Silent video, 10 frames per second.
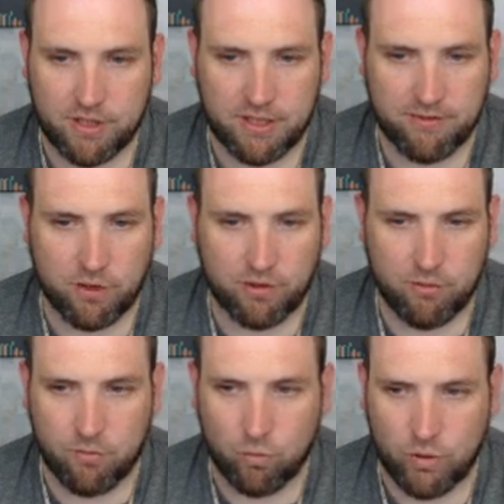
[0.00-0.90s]
You can even go
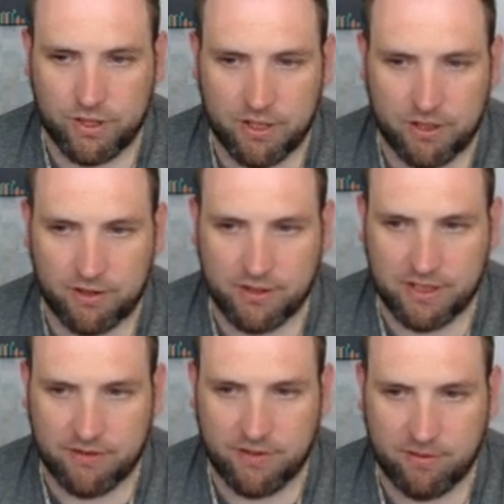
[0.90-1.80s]
to 1 year to
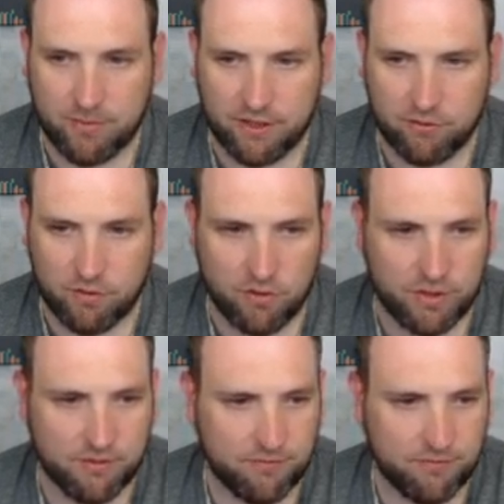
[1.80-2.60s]
see if they've been growing.